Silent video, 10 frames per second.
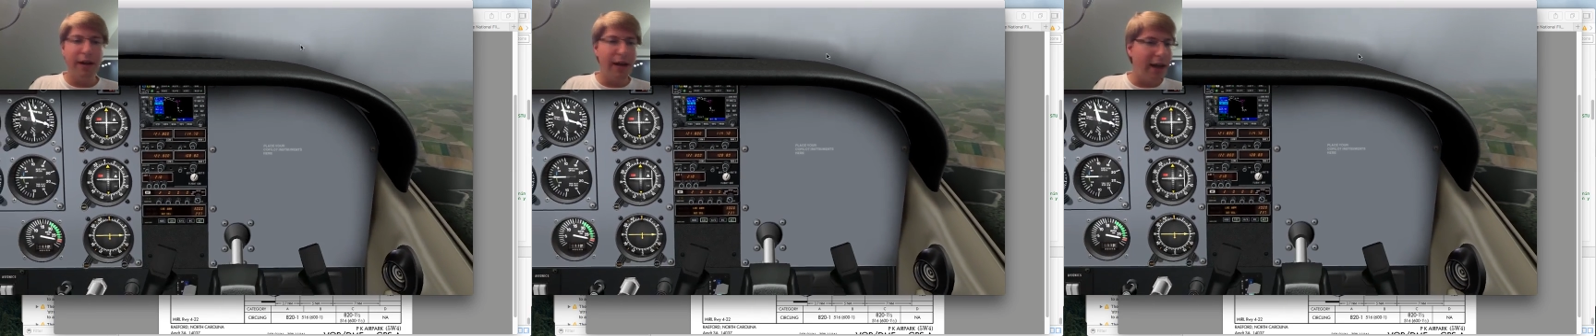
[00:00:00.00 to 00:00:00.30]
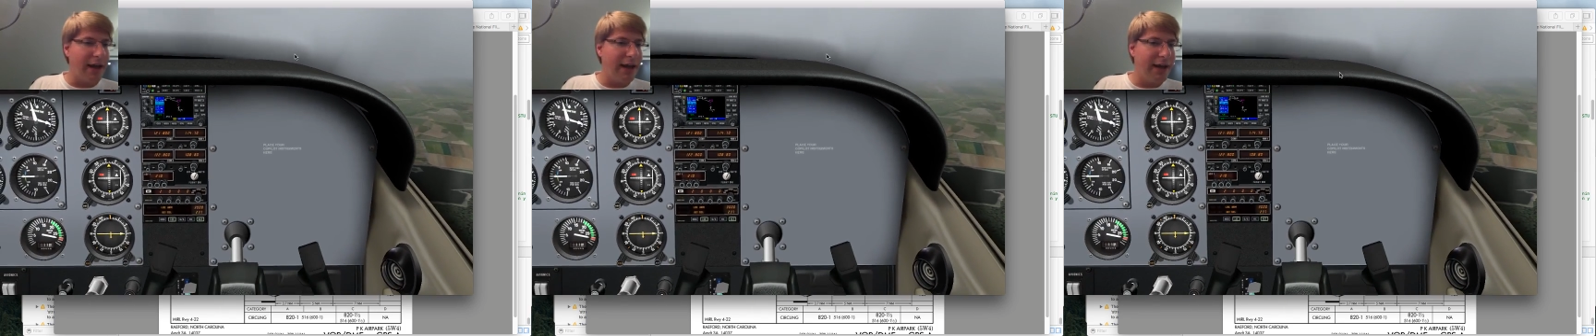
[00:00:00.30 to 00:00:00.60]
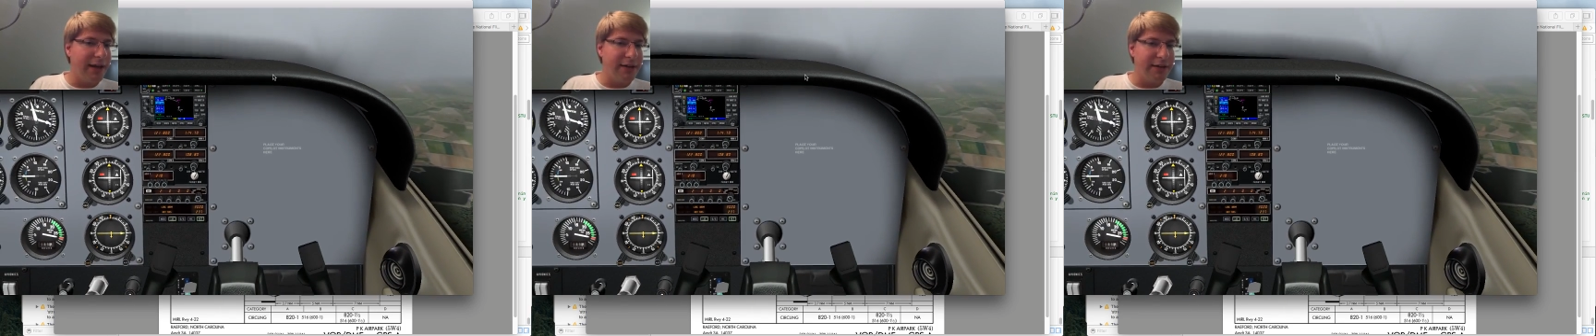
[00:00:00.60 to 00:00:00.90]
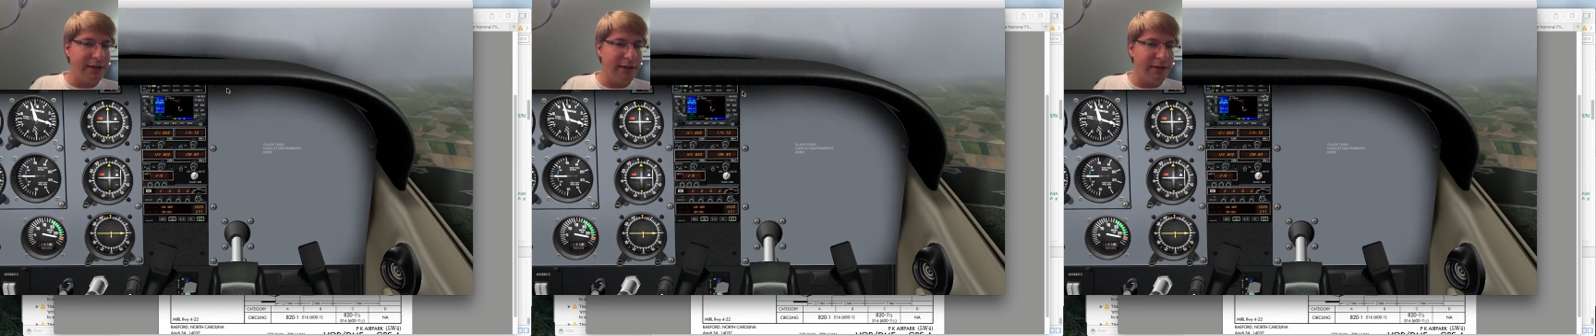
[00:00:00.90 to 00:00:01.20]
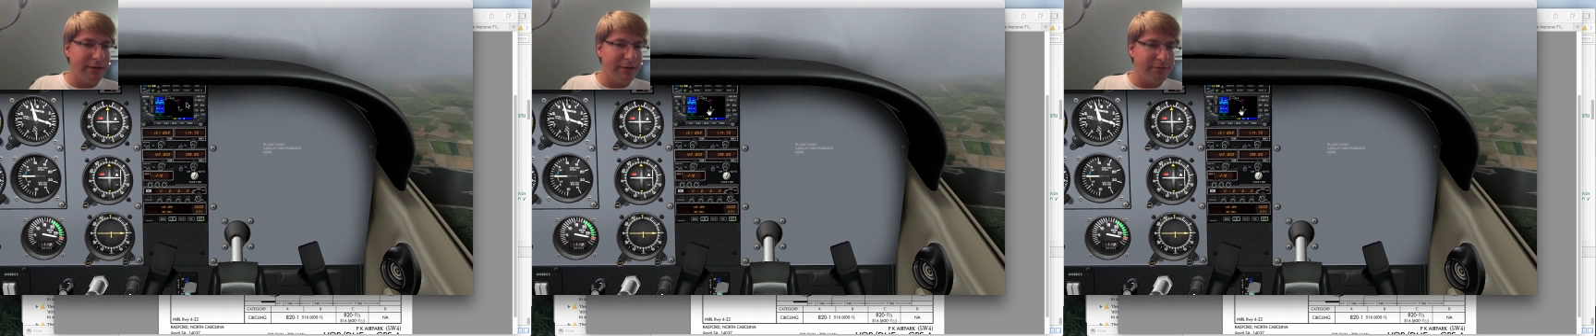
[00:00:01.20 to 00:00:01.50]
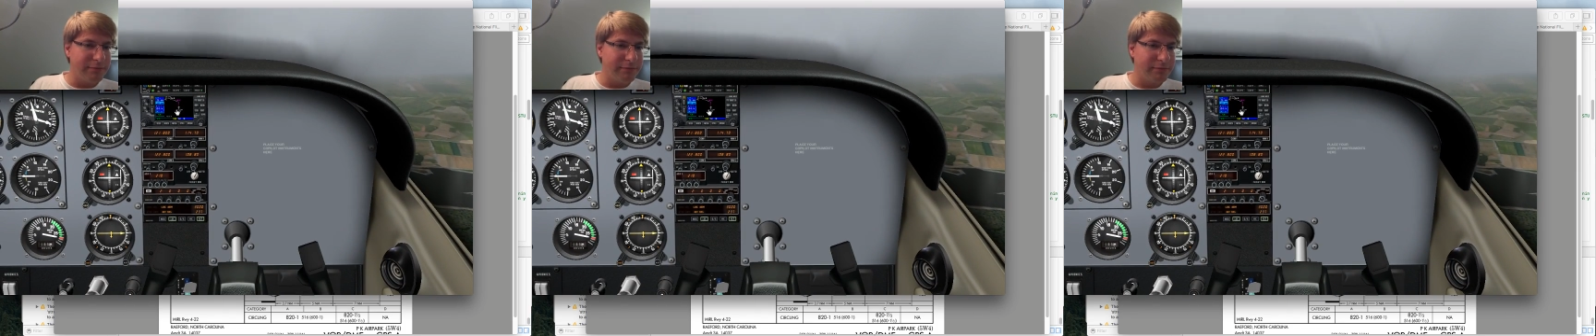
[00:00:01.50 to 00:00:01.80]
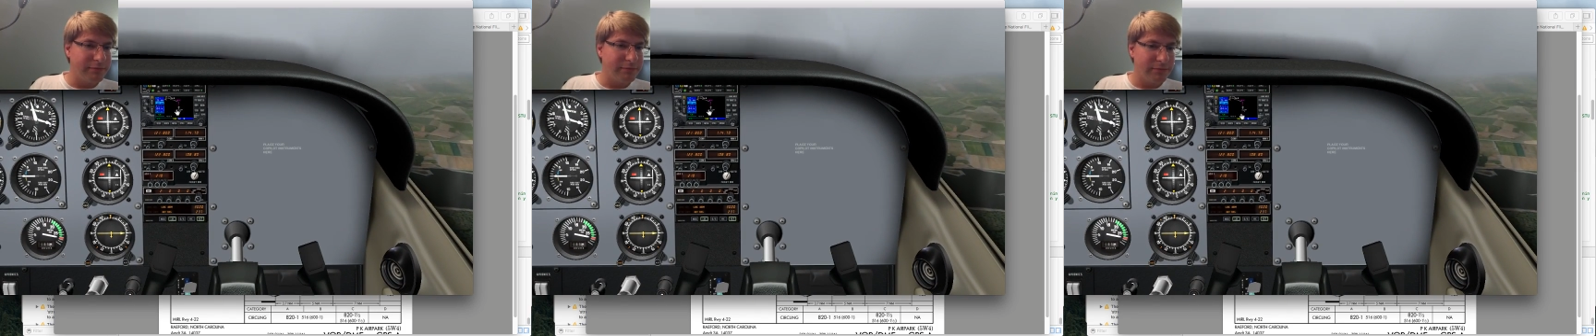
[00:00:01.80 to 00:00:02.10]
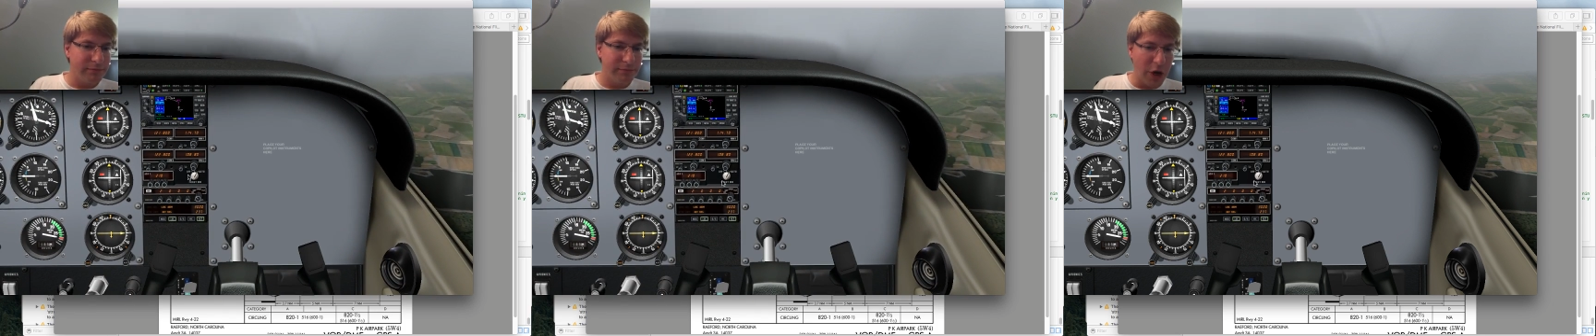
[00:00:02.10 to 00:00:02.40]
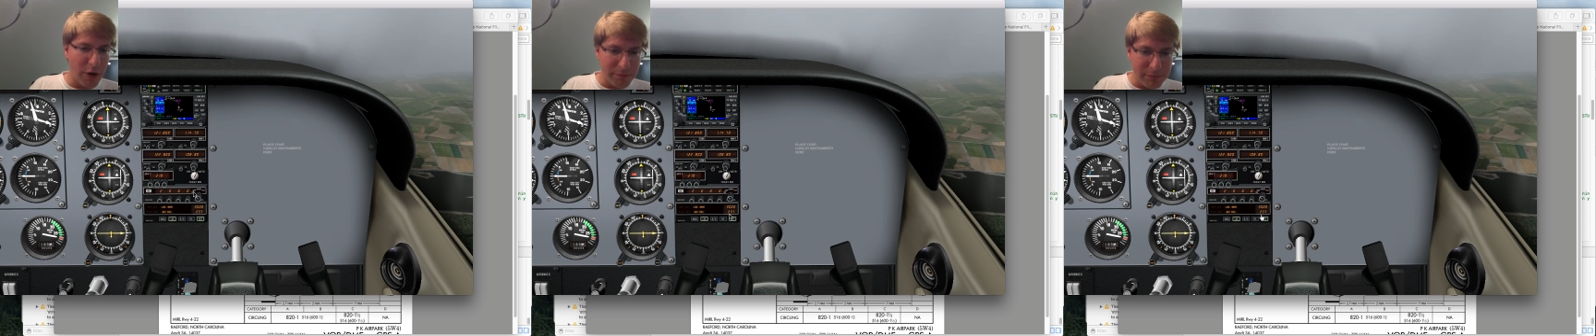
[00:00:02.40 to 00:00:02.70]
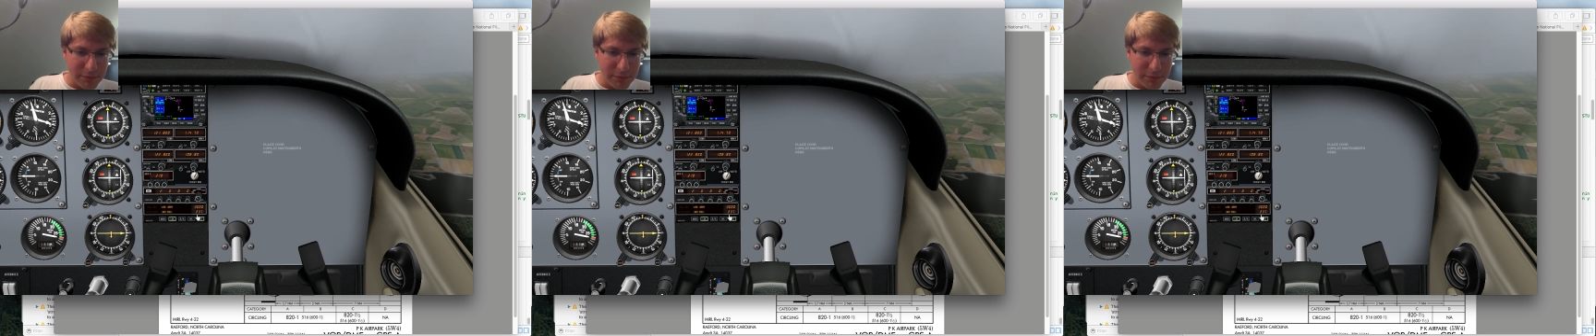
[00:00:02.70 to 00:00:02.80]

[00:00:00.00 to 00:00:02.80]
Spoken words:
And oh,